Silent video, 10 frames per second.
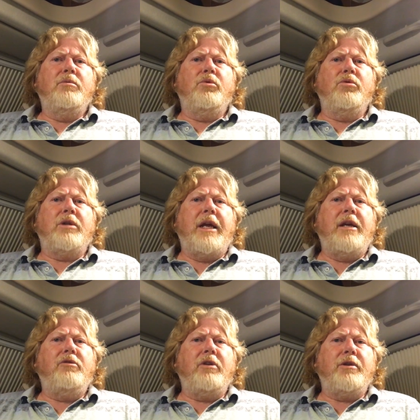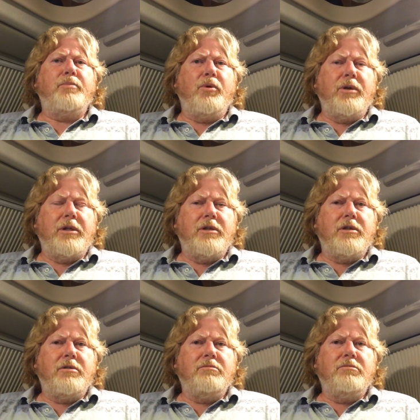water ingress
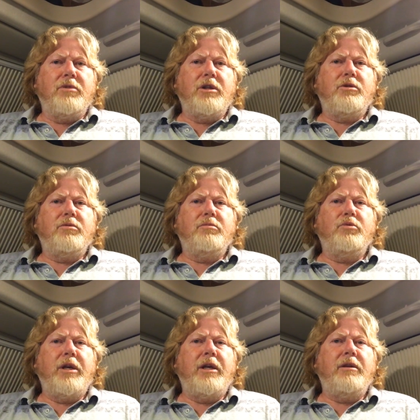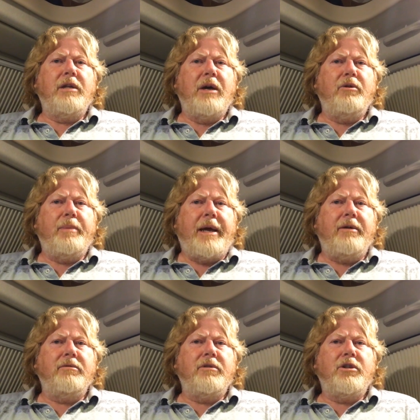points, which we know
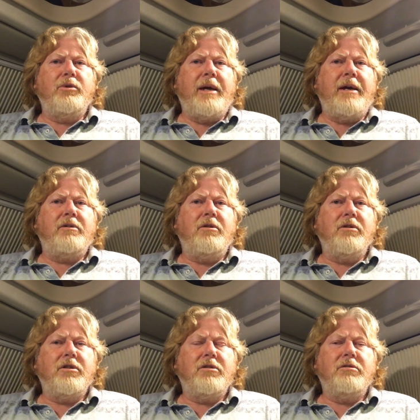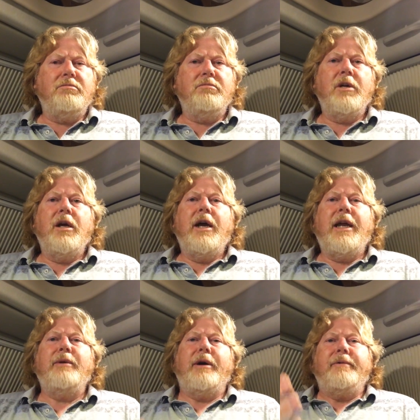about to our cost.
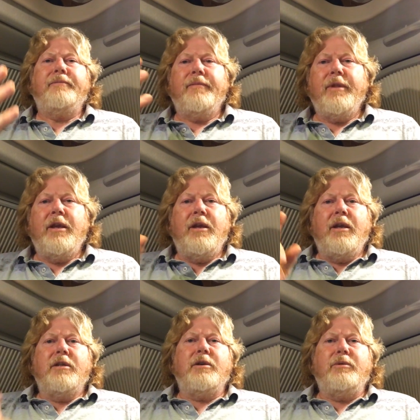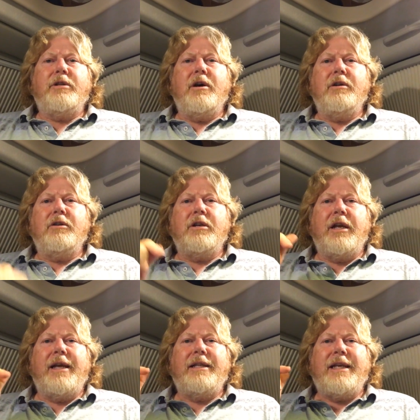Anyway, so we started looking
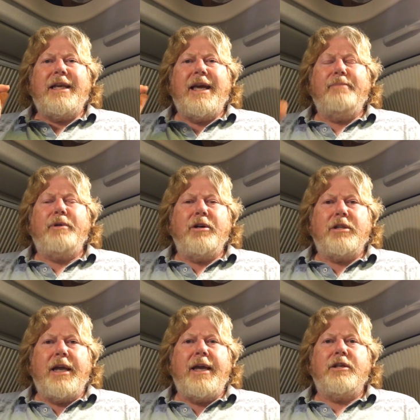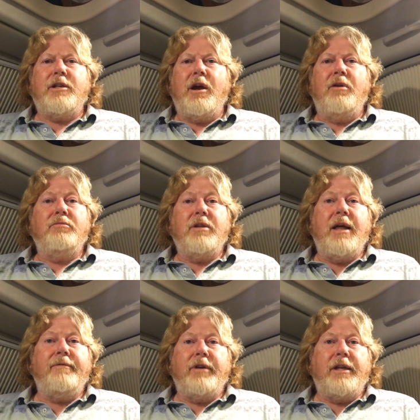at the Bursner Ixio.
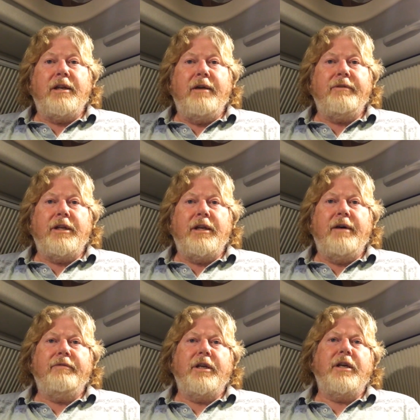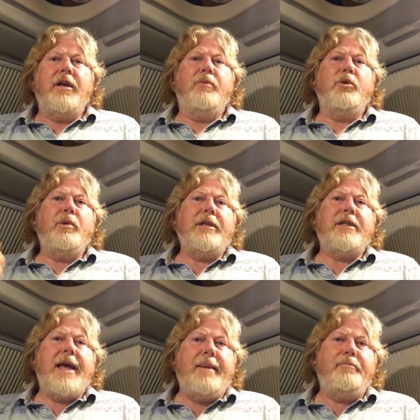Lovely, lovely, lovely. And we went
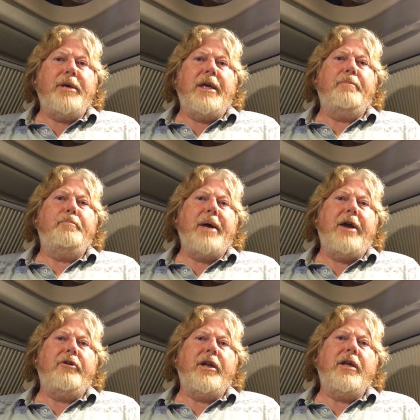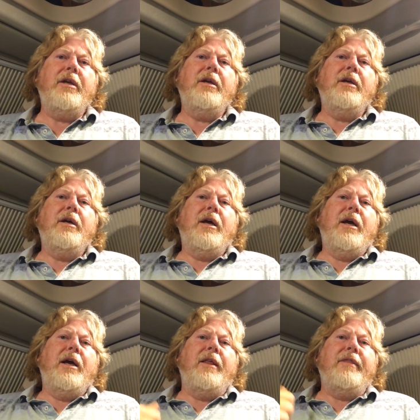to MB in Bury,
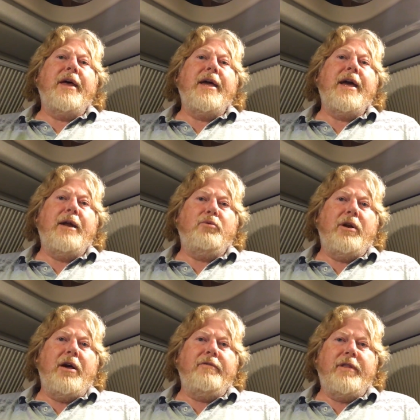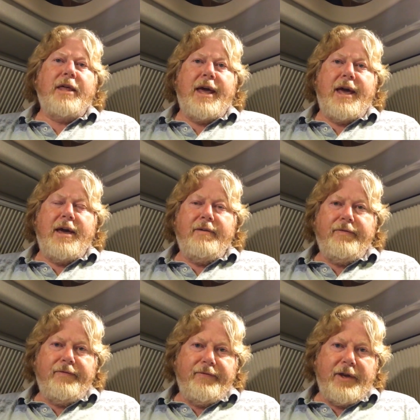and they had one over there,
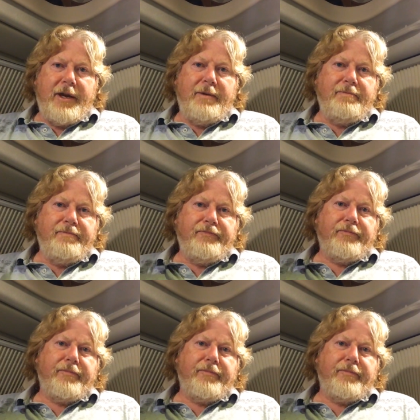an